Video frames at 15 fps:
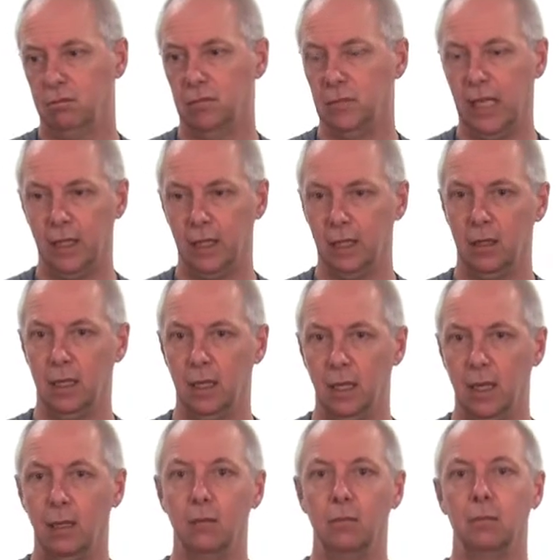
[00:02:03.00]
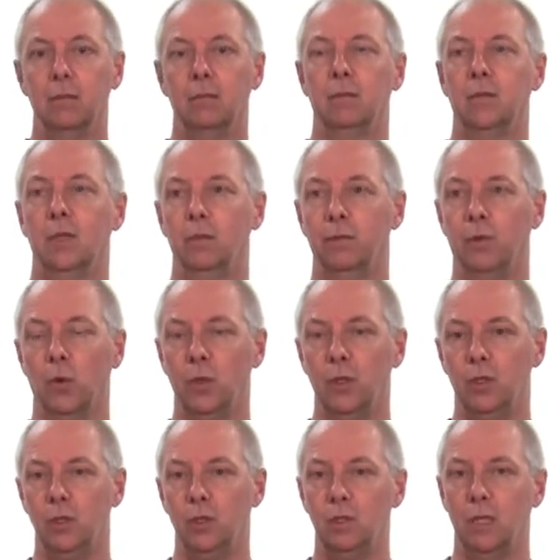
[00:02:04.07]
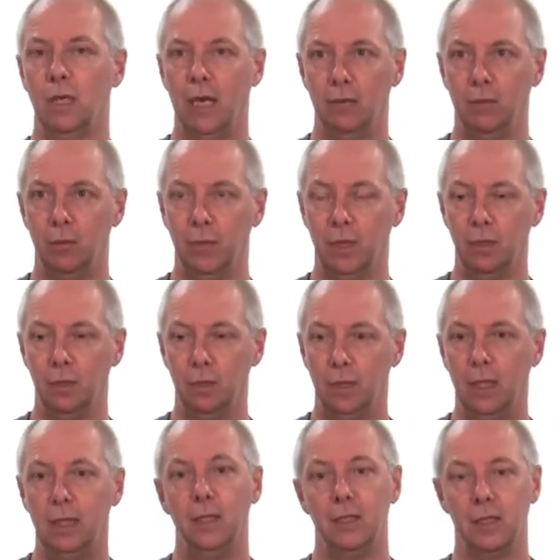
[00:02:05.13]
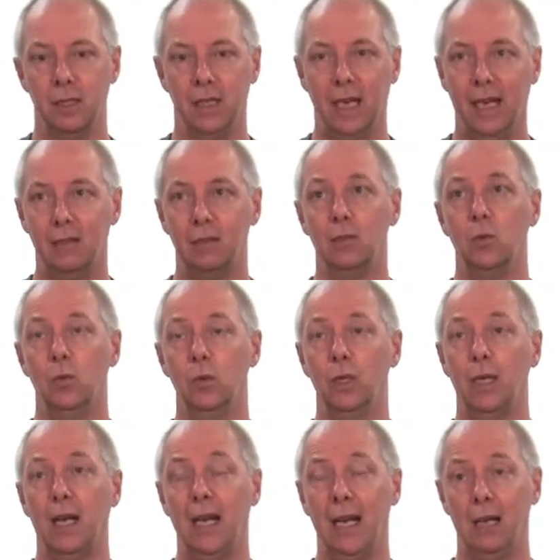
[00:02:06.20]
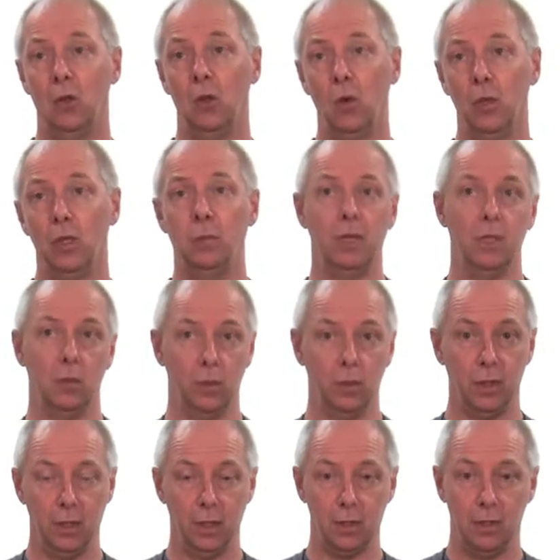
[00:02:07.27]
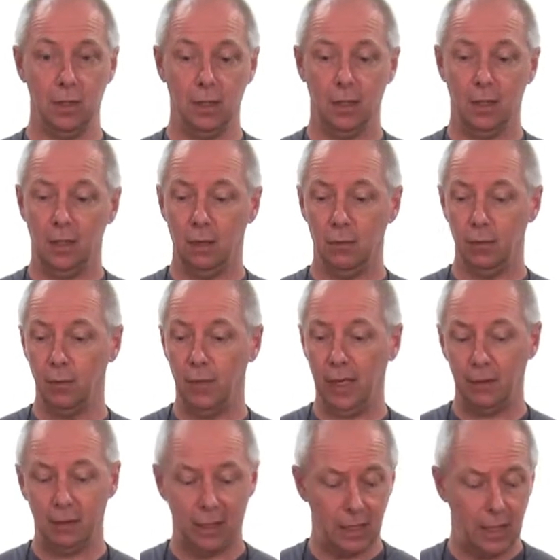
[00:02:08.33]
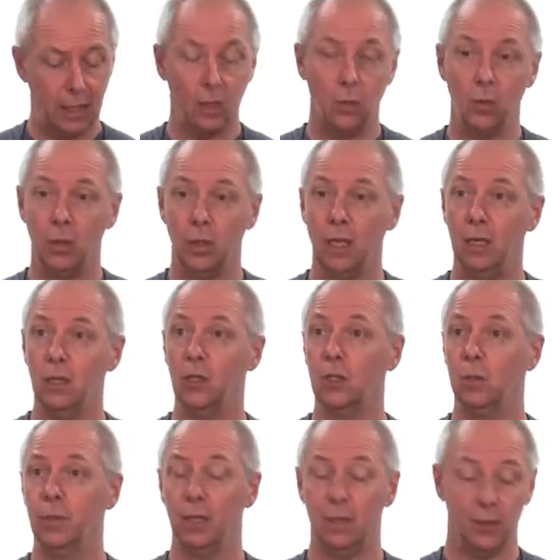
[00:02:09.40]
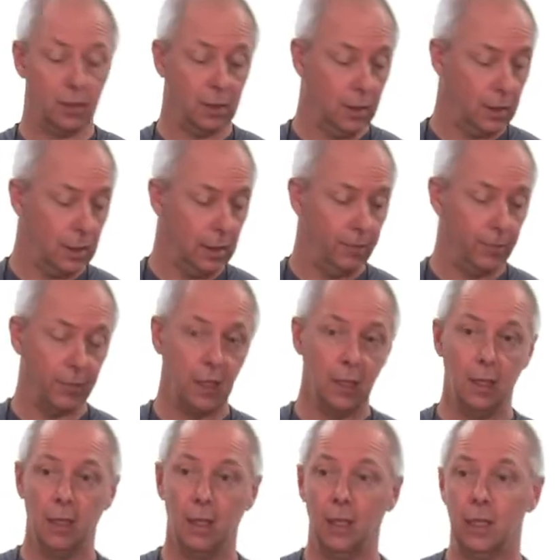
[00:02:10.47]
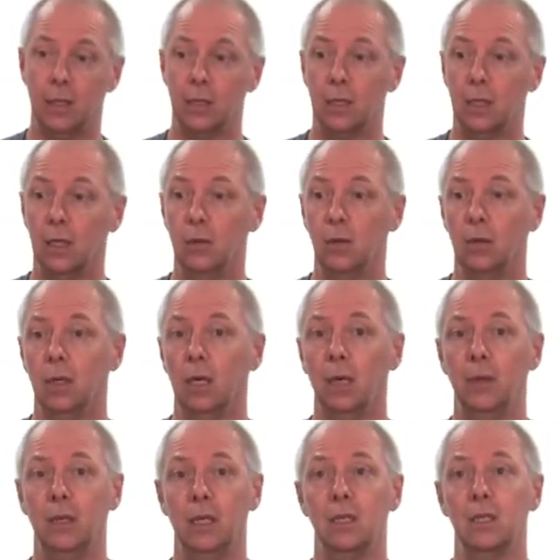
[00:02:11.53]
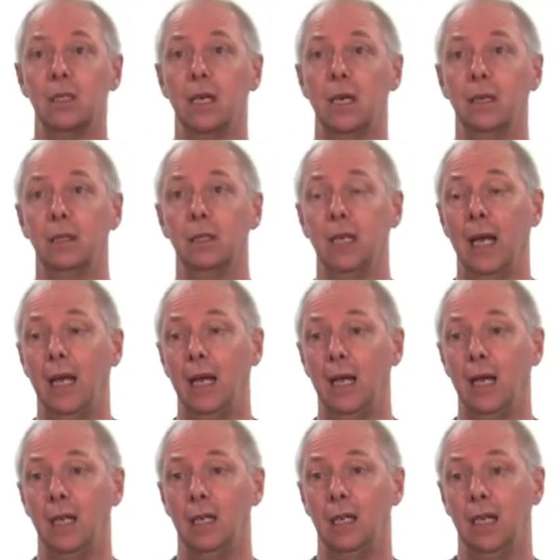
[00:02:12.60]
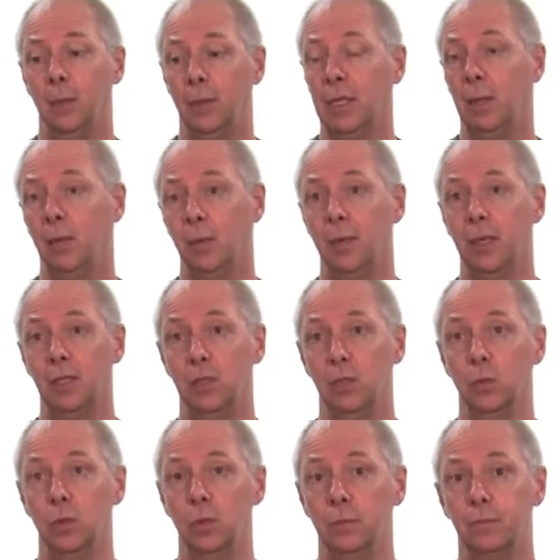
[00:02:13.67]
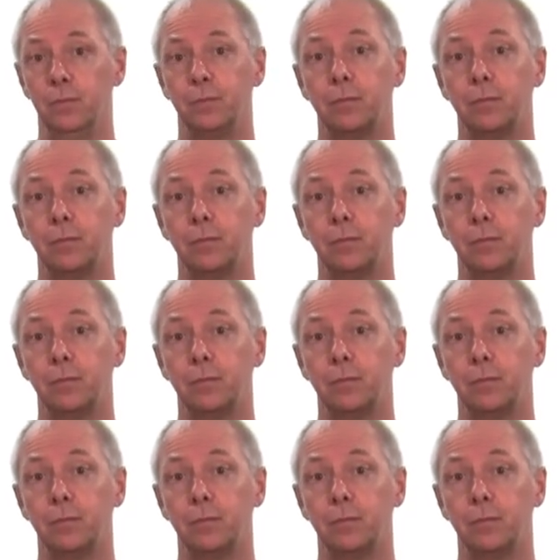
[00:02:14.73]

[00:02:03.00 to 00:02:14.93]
another, I don't know, 4 inches, 100 mil to that to work out how long your piece of wood is. And from that, that's how you work out your shopping list, okay? So I'm going to get started and cut up a couple of pieces of wood,